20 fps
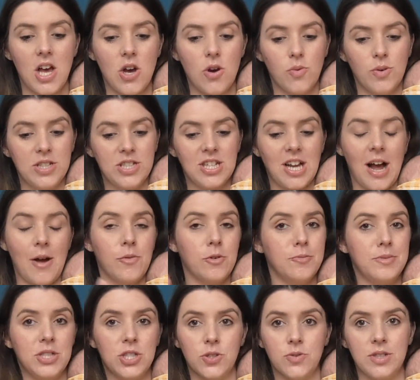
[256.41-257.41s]
which I will
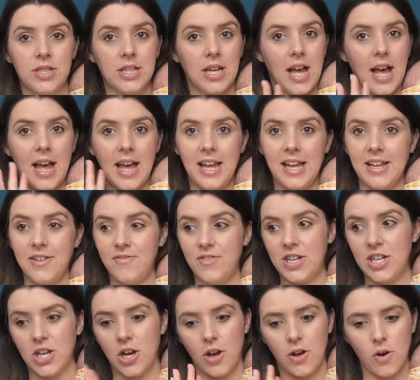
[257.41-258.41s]
be doing a
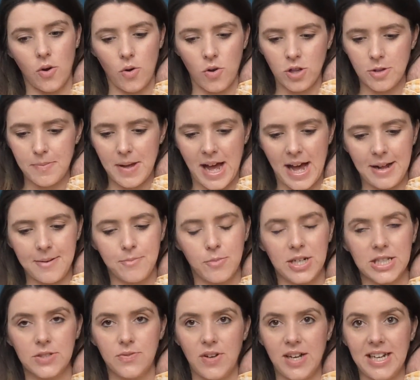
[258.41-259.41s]
video all about
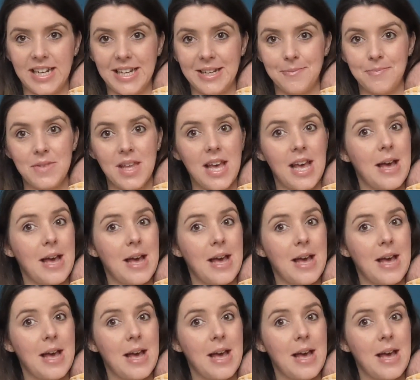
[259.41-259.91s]
breastfeeding,